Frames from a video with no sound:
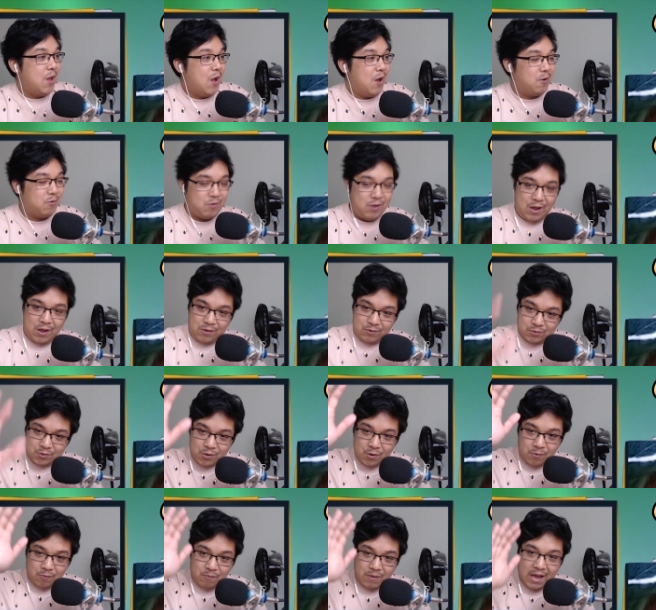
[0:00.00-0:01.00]
Okay,
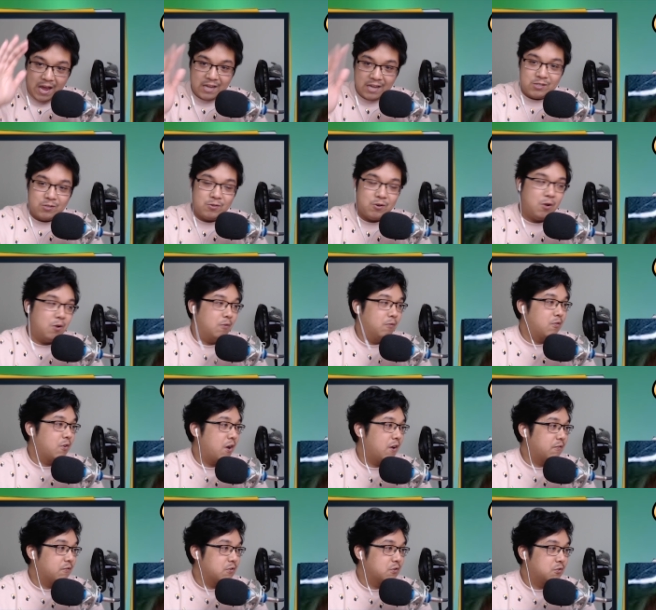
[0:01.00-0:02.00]
so as you know, for
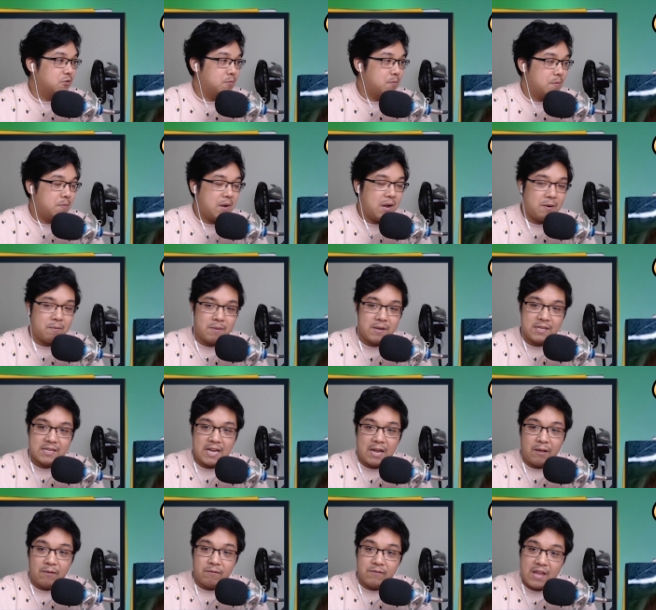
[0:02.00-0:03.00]
every superpower
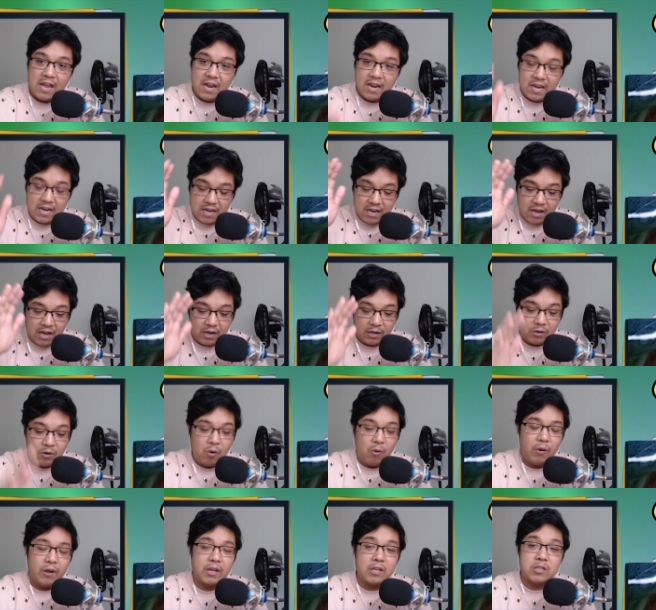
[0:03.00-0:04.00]
beatdown, they are
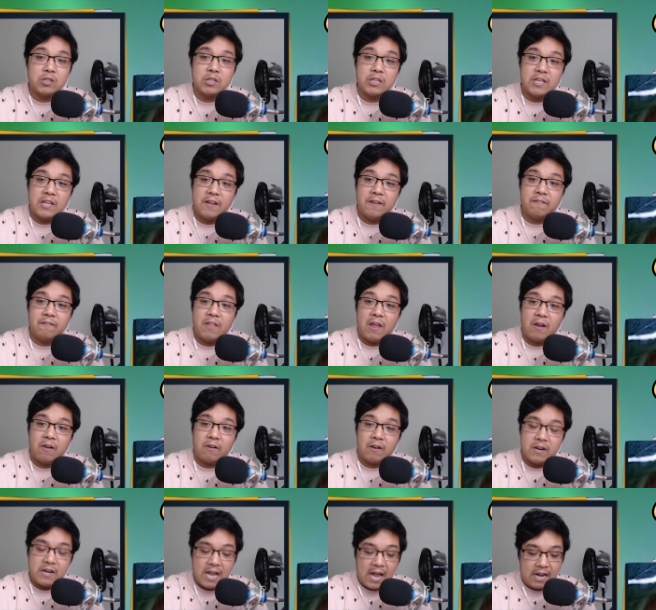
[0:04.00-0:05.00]
going to give
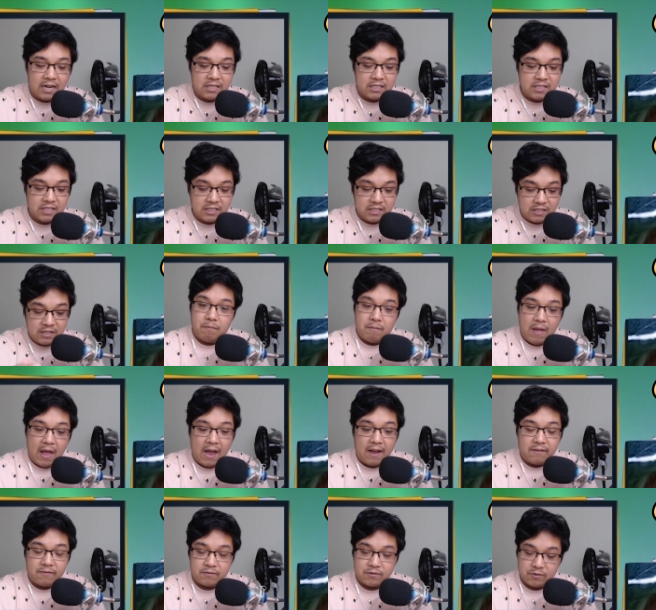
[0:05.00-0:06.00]
their analysis
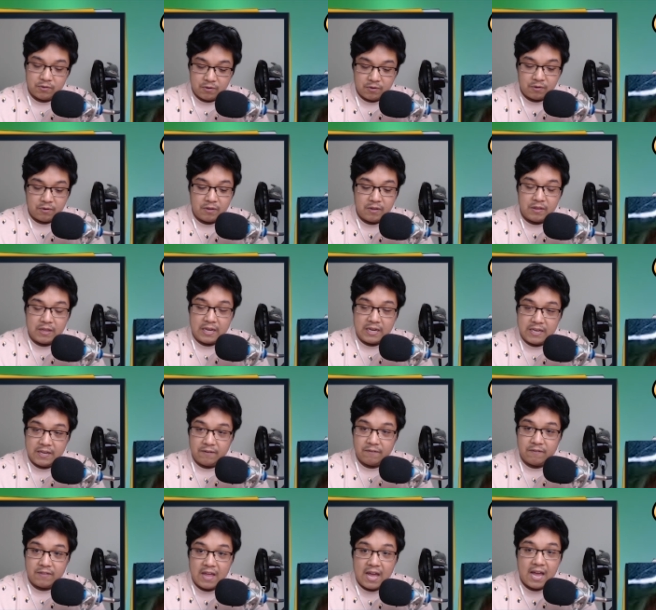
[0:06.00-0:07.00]
after they
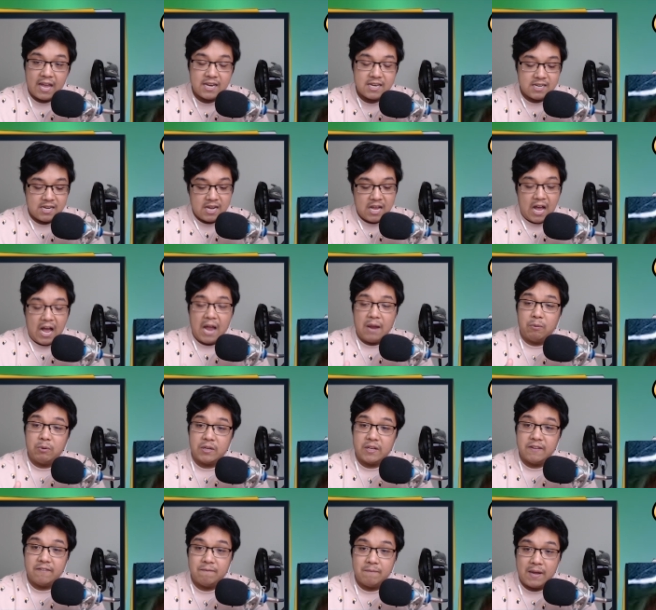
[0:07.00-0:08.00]
give that, I will
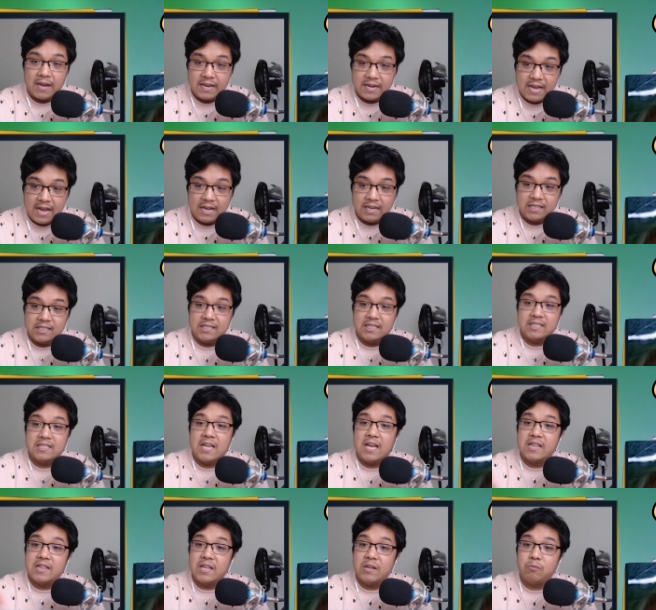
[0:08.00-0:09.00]
give my analysis
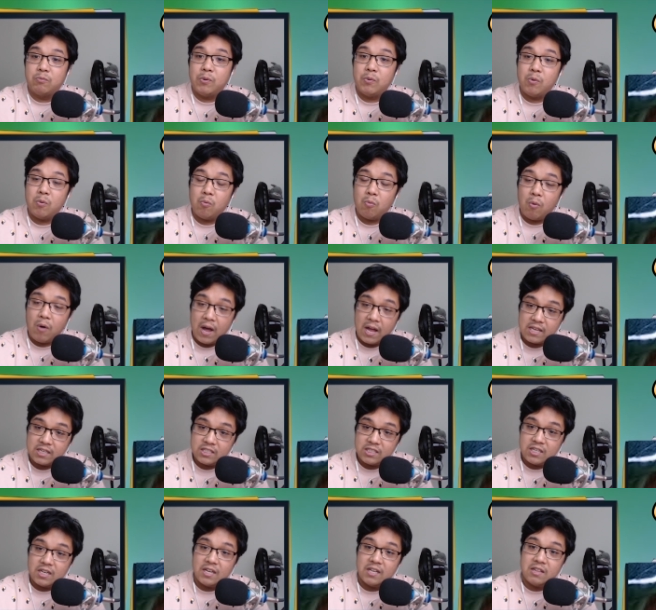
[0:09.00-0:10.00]
and then we will
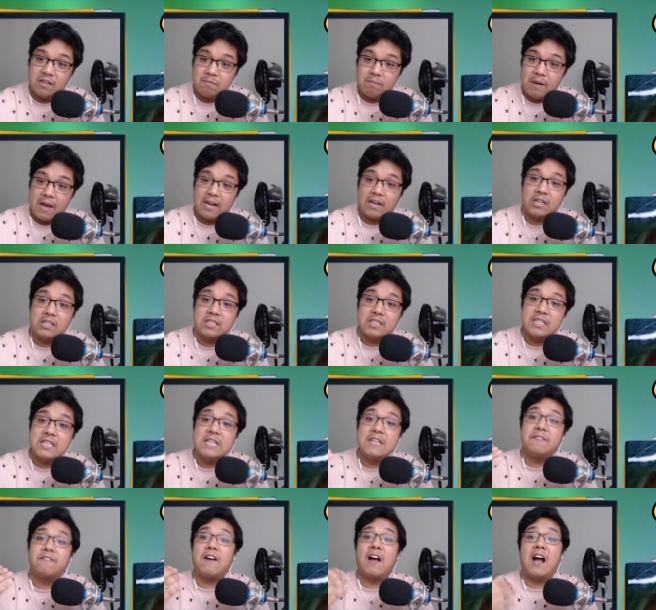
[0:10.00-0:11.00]
watch the battle to
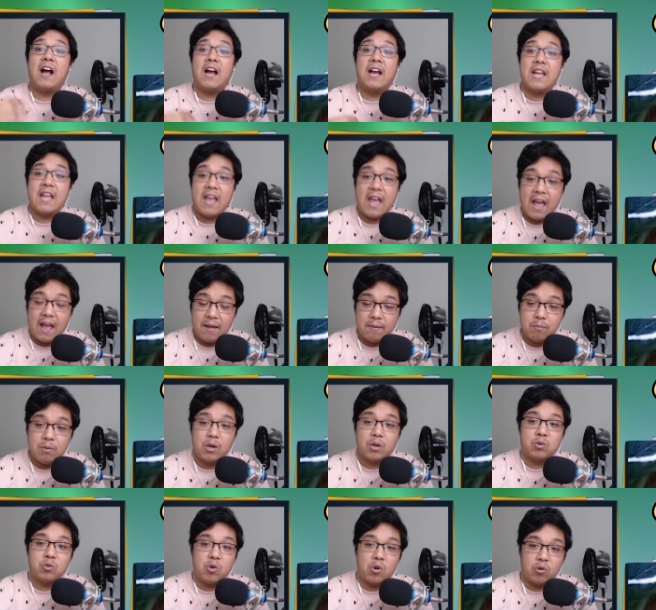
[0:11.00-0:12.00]
see if I am
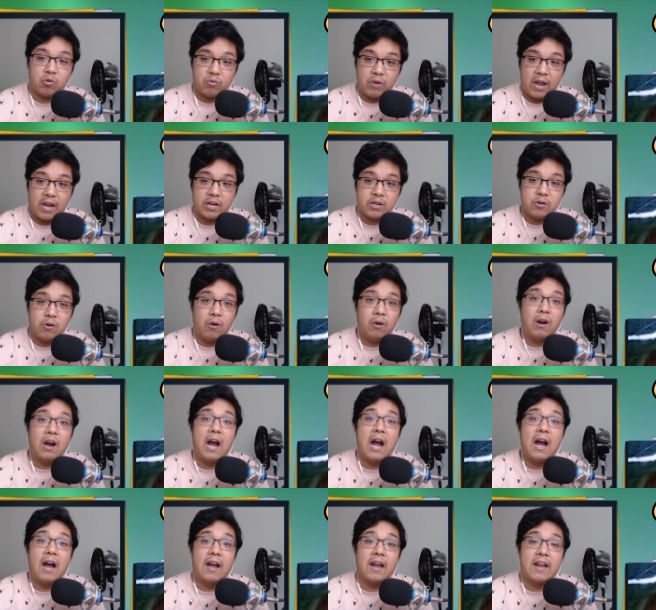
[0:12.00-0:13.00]
correct
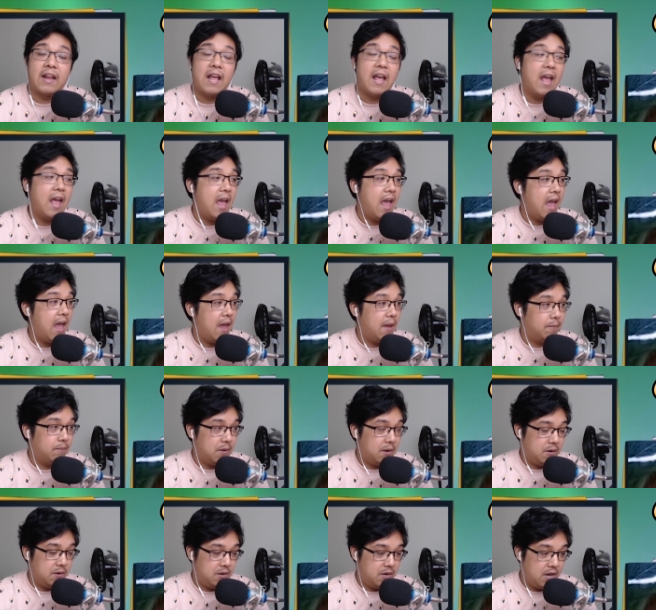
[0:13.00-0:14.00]
or I
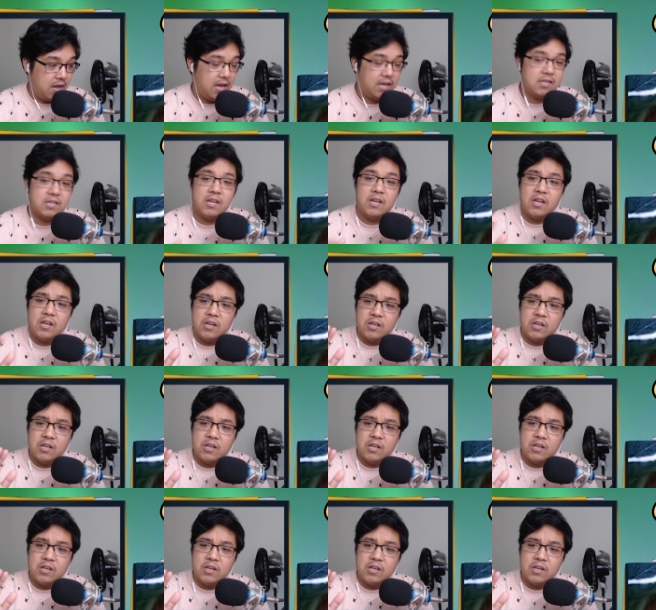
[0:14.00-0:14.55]
am not.